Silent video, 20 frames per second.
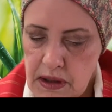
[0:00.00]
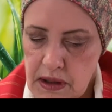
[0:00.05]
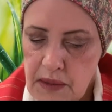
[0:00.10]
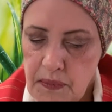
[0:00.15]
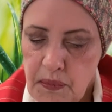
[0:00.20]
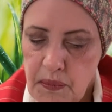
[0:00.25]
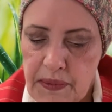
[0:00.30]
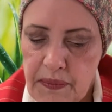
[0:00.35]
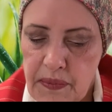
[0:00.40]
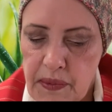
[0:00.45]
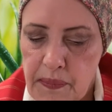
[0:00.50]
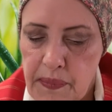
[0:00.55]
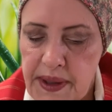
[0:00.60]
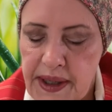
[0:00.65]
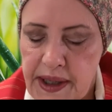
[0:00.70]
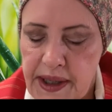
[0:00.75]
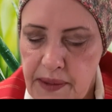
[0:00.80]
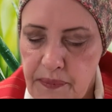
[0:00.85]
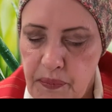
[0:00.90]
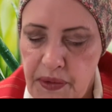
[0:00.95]
And we will
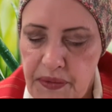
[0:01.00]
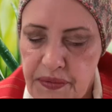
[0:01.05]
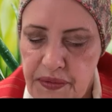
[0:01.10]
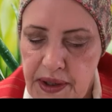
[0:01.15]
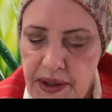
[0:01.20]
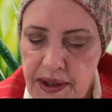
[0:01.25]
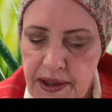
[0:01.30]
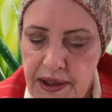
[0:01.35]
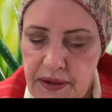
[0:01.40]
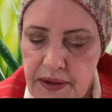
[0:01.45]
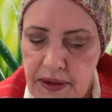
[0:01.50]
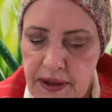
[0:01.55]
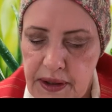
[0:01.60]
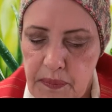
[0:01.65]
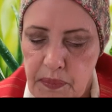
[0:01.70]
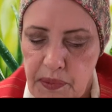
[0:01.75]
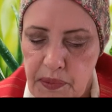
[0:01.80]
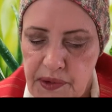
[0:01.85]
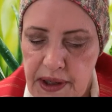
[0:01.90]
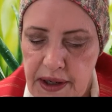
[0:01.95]
begin with a healing
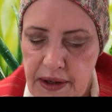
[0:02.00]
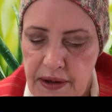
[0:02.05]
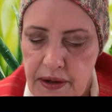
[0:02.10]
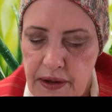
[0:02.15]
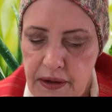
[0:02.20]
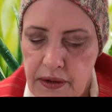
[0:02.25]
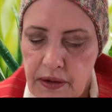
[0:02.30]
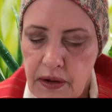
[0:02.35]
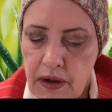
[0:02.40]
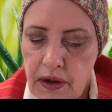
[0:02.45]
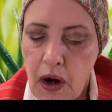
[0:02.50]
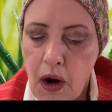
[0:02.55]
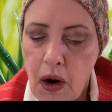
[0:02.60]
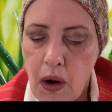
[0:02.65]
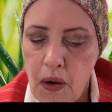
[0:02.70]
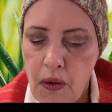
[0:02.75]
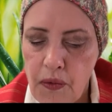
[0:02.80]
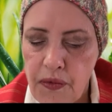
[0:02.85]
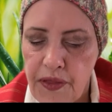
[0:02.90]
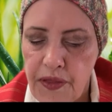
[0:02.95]
prayer.
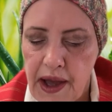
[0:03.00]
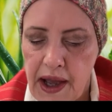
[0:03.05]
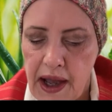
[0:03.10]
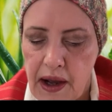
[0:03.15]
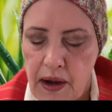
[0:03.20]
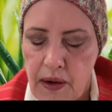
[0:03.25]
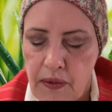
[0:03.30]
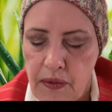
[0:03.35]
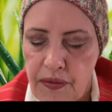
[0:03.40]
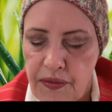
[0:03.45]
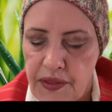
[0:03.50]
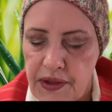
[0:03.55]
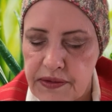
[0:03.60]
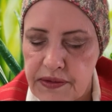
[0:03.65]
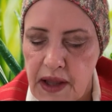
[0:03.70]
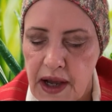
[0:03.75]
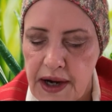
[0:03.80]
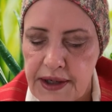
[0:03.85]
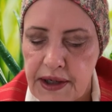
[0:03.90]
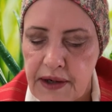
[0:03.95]
O thou, the
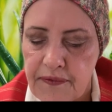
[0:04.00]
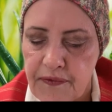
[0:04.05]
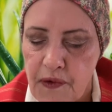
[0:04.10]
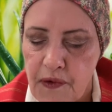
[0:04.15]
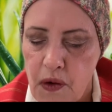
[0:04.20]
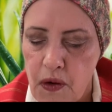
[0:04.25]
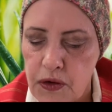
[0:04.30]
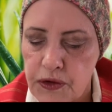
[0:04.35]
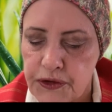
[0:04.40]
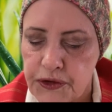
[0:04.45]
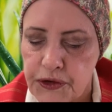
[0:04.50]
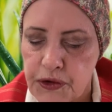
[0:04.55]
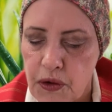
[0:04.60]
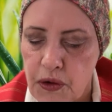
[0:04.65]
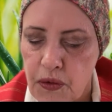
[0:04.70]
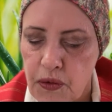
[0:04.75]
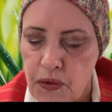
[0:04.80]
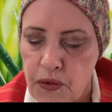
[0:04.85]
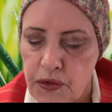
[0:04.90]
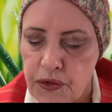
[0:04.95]
light of all
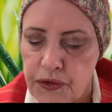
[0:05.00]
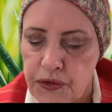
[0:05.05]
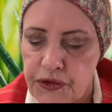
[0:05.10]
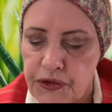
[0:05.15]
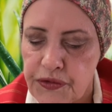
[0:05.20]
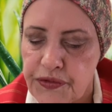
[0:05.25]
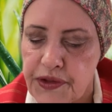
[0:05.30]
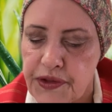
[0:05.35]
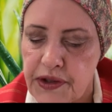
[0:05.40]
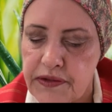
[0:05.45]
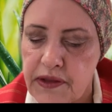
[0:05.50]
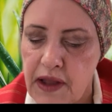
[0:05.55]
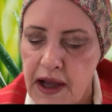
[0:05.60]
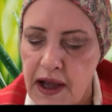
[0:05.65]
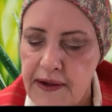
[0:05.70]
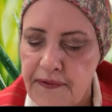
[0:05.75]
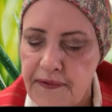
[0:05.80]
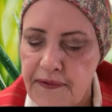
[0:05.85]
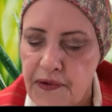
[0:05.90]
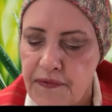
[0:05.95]
souls, the
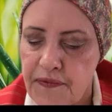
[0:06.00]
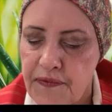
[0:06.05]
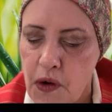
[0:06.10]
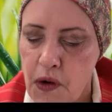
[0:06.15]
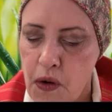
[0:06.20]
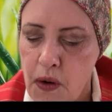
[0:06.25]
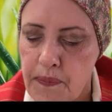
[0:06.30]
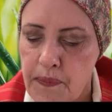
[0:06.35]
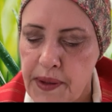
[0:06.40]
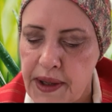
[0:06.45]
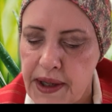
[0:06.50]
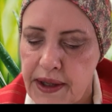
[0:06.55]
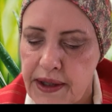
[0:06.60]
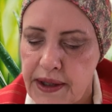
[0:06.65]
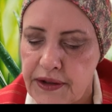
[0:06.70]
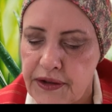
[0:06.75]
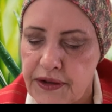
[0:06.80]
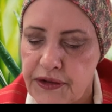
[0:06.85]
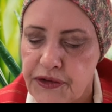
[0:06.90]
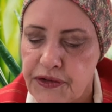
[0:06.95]
life of all
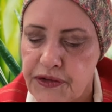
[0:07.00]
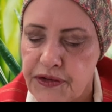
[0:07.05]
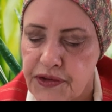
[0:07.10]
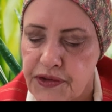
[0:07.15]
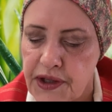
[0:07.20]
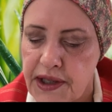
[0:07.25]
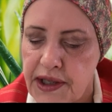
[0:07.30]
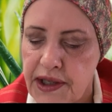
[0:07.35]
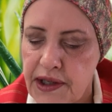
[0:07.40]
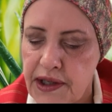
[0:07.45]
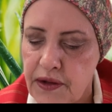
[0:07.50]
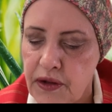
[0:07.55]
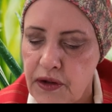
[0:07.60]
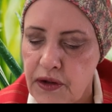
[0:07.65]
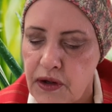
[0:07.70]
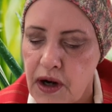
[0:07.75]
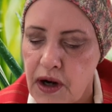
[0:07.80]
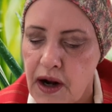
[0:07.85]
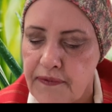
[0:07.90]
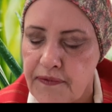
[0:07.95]
beings, the
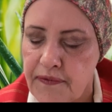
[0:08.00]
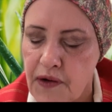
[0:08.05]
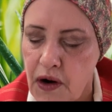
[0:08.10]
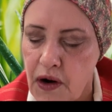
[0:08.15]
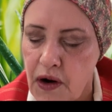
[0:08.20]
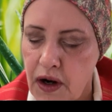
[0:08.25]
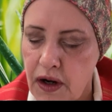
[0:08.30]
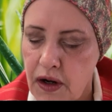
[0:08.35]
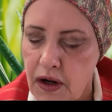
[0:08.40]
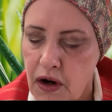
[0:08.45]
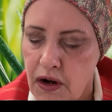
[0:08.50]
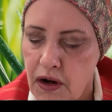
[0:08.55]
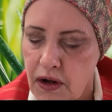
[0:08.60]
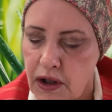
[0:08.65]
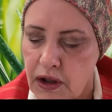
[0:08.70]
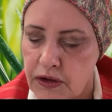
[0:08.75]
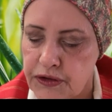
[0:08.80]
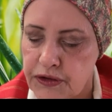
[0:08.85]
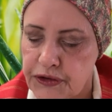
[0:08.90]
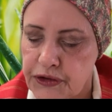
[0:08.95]
healer of our
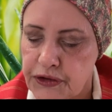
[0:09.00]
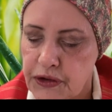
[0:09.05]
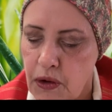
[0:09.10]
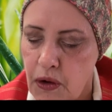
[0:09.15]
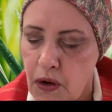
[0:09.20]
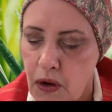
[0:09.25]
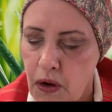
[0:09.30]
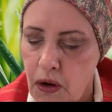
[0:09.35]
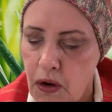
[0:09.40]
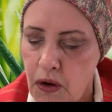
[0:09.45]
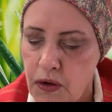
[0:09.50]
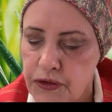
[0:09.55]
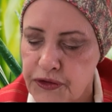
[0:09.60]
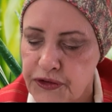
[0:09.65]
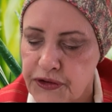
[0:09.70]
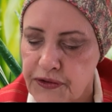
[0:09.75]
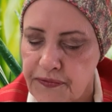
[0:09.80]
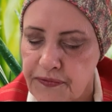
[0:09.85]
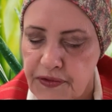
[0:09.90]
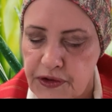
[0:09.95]
hearts, all
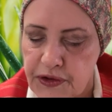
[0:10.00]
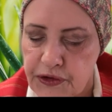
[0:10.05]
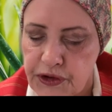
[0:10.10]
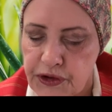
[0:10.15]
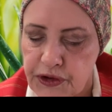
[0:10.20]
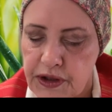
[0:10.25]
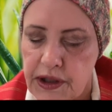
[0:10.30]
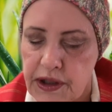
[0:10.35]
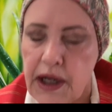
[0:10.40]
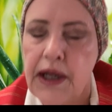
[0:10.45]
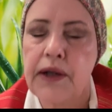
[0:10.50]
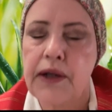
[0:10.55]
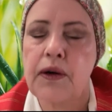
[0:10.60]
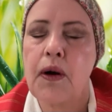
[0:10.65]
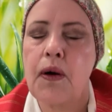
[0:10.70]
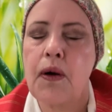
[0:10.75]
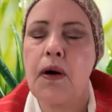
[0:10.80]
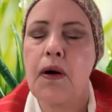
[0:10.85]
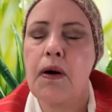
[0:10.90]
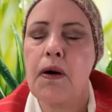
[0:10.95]
sufficient and
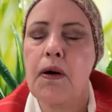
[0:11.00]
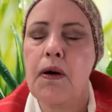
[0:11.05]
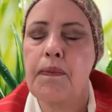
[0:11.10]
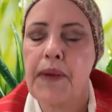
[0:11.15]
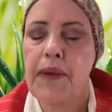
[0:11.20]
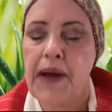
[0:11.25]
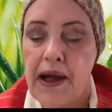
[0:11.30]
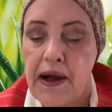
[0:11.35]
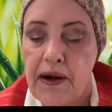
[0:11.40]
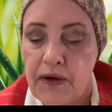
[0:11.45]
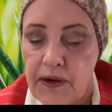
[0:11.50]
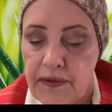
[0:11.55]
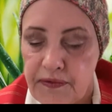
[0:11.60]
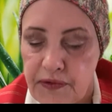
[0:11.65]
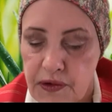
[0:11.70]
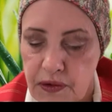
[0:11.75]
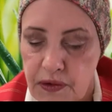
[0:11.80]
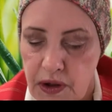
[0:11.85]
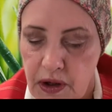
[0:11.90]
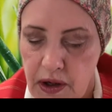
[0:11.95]
all
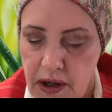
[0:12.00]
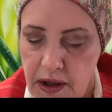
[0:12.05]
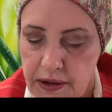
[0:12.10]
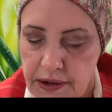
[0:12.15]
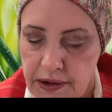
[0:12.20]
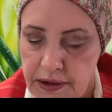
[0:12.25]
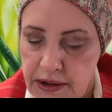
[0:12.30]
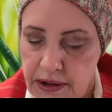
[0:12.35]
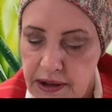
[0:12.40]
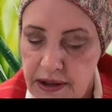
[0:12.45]
powerful God,